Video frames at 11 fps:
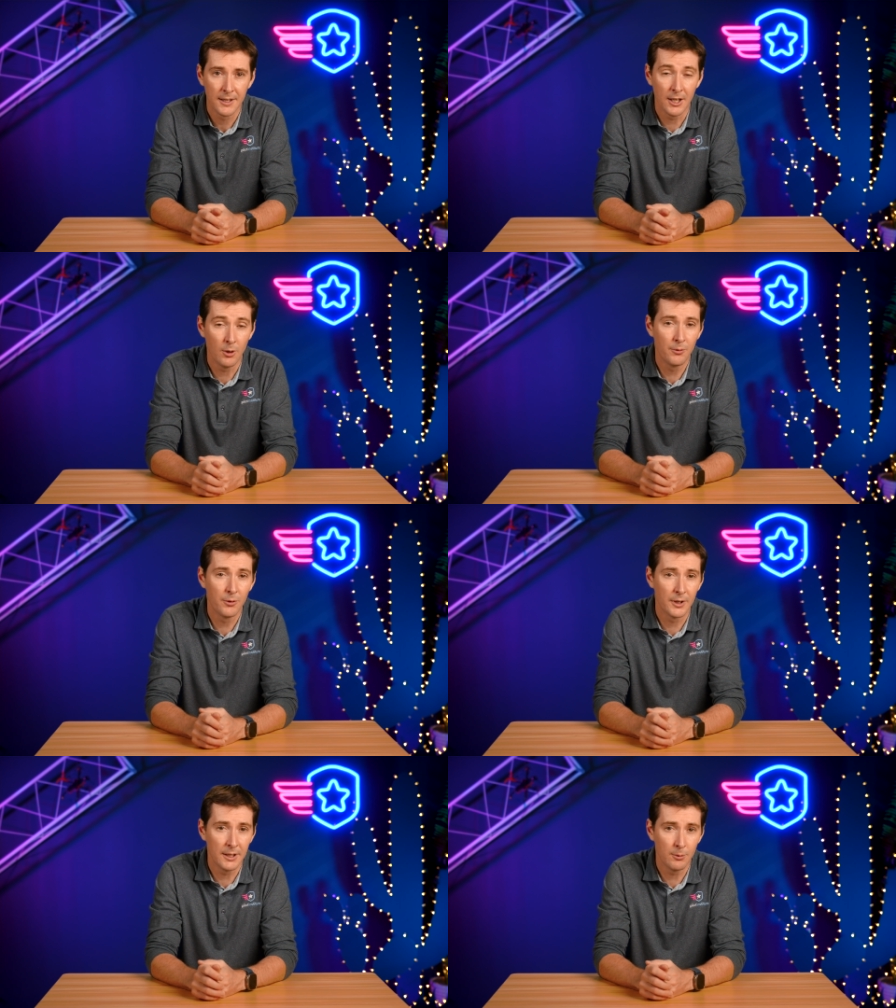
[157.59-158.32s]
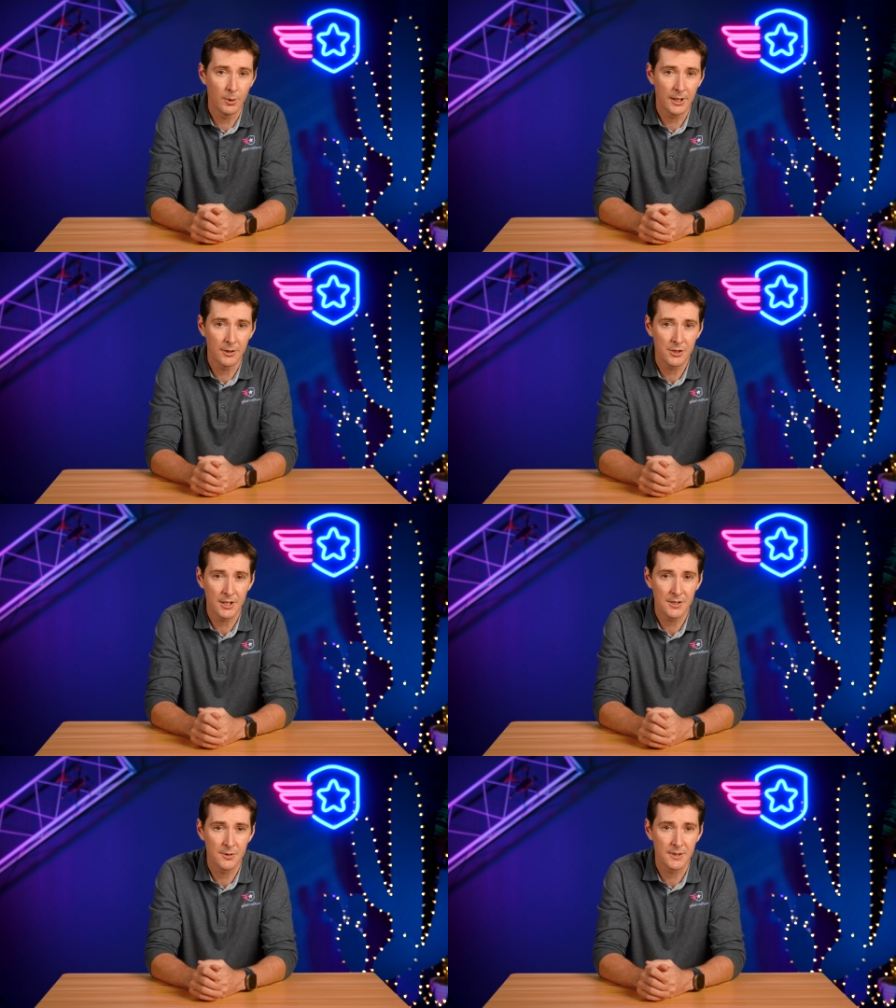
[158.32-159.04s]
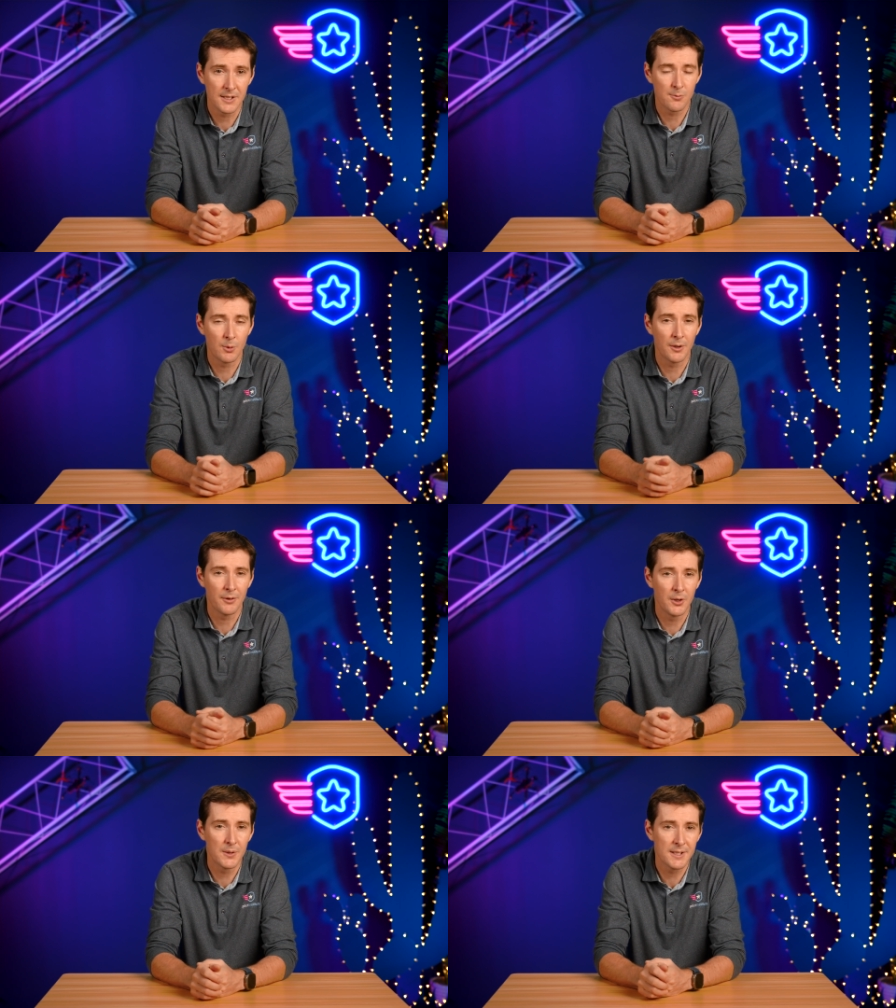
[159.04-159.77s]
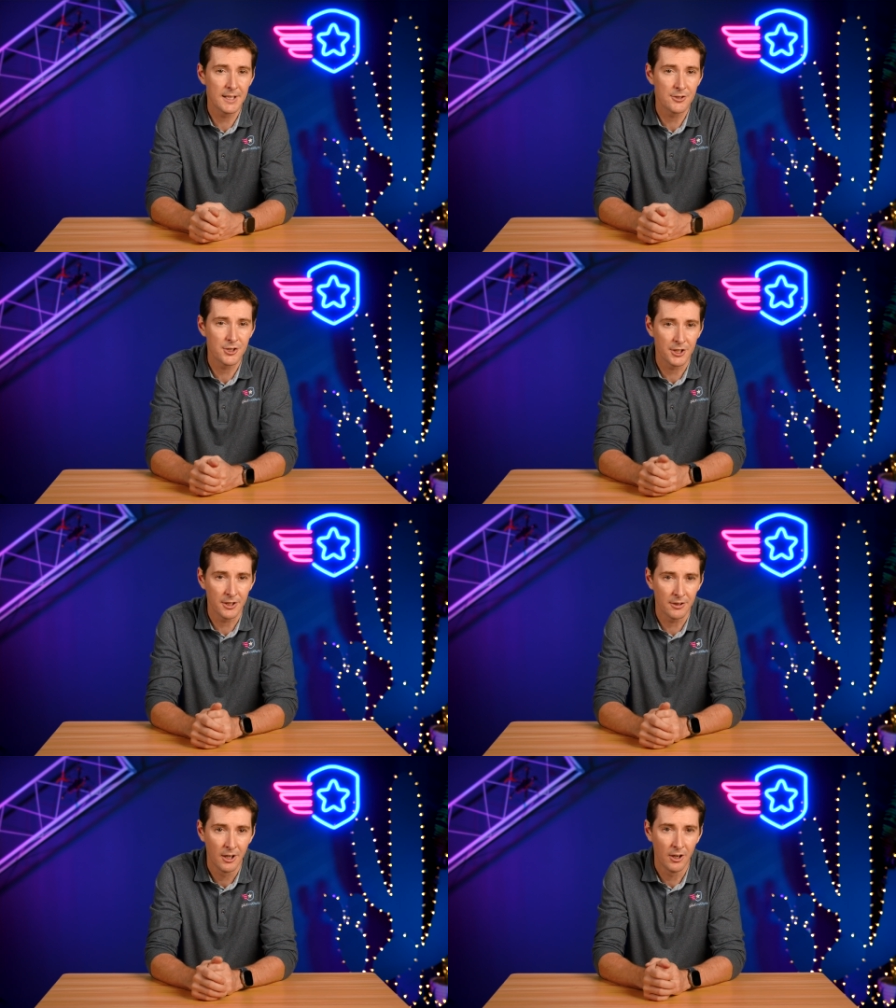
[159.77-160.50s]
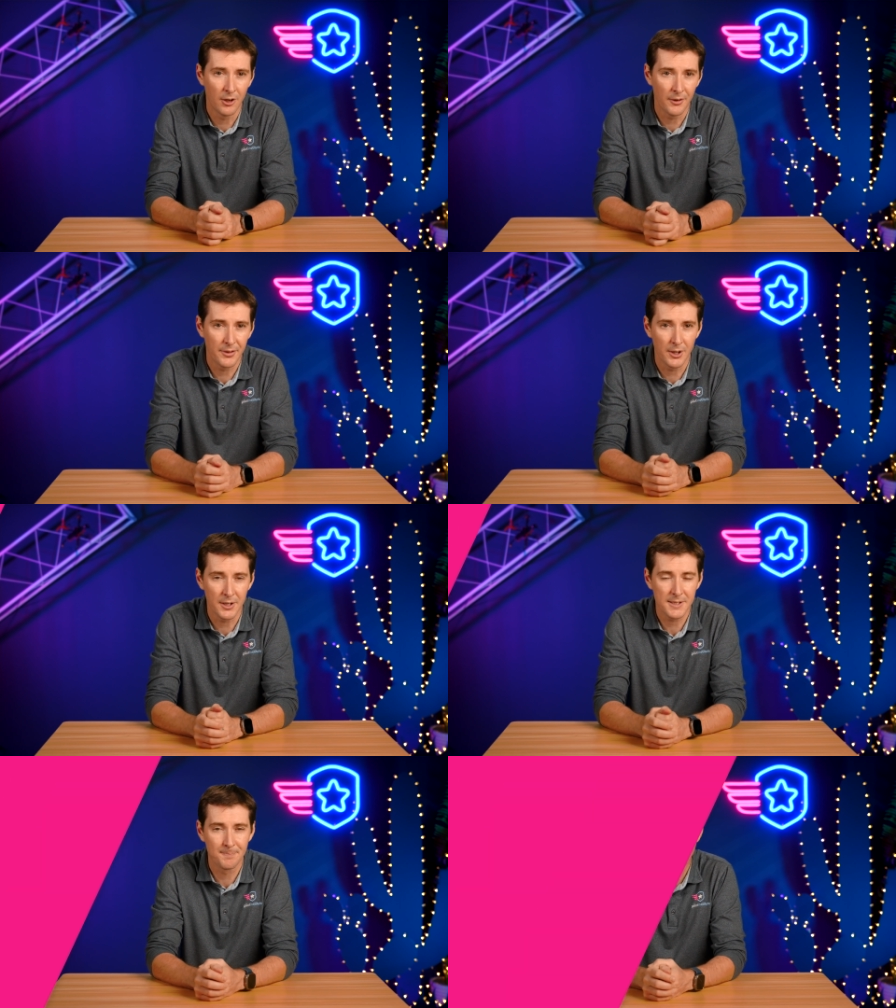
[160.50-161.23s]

Now, hopefully, we'll get a chance to test one of those and share our thoughts.